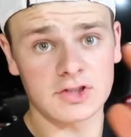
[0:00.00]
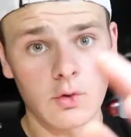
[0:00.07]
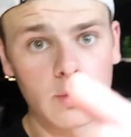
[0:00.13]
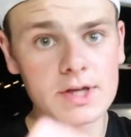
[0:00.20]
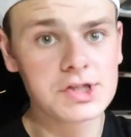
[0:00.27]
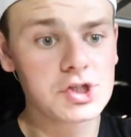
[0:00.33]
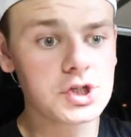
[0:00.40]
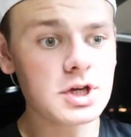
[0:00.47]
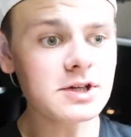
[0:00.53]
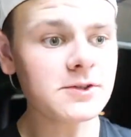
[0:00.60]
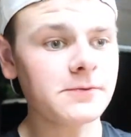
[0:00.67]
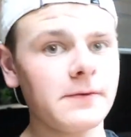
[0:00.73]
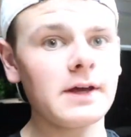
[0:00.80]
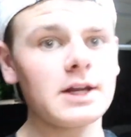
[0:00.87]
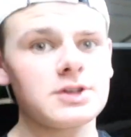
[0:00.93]
so we
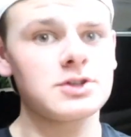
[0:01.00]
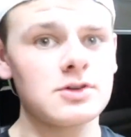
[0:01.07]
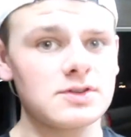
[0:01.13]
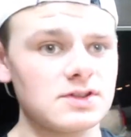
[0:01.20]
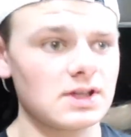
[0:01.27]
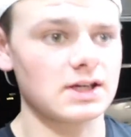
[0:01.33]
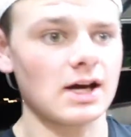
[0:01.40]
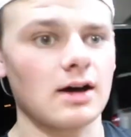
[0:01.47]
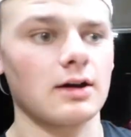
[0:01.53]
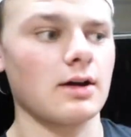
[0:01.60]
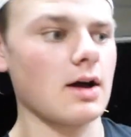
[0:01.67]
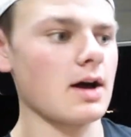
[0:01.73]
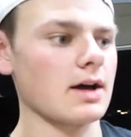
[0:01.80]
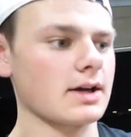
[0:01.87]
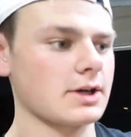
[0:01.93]
just finished using the
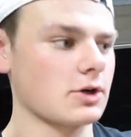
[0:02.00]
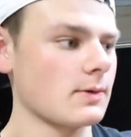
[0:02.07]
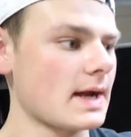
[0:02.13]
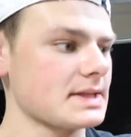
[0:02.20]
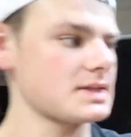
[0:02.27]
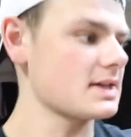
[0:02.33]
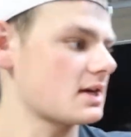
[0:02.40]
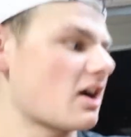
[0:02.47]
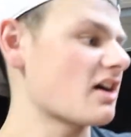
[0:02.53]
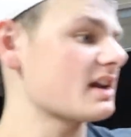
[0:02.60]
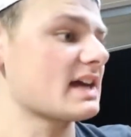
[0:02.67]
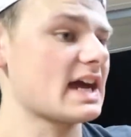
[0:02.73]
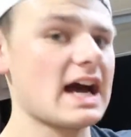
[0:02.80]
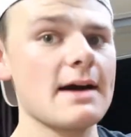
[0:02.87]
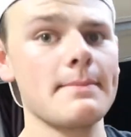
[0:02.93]
cutting
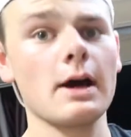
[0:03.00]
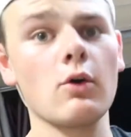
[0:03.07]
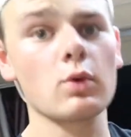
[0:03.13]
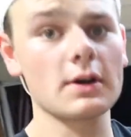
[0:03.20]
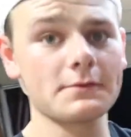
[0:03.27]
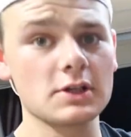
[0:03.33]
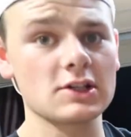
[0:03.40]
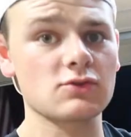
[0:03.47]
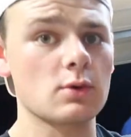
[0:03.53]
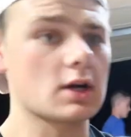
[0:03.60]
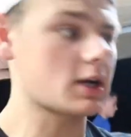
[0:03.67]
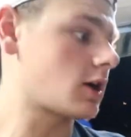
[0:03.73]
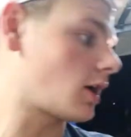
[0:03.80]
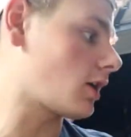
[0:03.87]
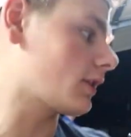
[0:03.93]
compound, whatever you guys wanna
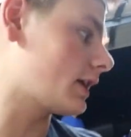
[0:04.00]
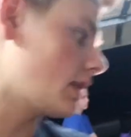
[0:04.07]
call